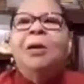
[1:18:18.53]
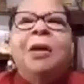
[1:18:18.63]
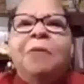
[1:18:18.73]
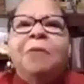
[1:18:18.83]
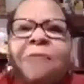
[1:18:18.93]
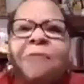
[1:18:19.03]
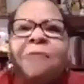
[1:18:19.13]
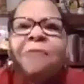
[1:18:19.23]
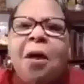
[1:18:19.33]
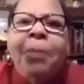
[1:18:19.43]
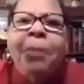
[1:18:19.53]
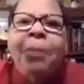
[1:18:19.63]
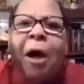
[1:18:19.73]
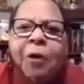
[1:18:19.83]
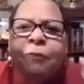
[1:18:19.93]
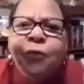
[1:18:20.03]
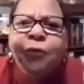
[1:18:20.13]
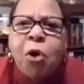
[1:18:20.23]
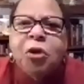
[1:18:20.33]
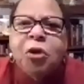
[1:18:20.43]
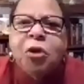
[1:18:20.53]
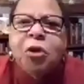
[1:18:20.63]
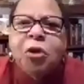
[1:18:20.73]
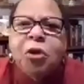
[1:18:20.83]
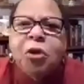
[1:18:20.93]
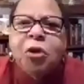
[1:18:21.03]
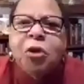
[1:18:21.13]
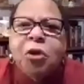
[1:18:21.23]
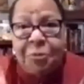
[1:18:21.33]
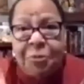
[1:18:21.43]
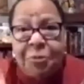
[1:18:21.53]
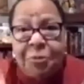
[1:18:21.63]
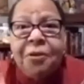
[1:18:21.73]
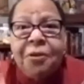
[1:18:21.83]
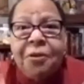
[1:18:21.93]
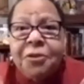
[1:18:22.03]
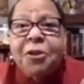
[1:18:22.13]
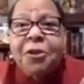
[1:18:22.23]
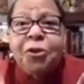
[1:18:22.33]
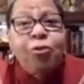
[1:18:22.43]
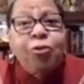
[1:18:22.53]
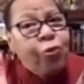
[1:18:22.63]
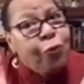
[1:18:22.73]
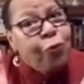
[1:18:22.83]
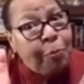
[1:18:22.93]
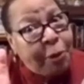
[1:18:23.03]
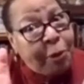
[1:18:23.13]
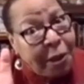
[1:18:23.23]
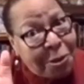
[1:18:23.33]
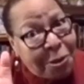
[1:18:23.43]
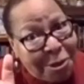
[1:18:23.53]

Think about the first few frames. This is true for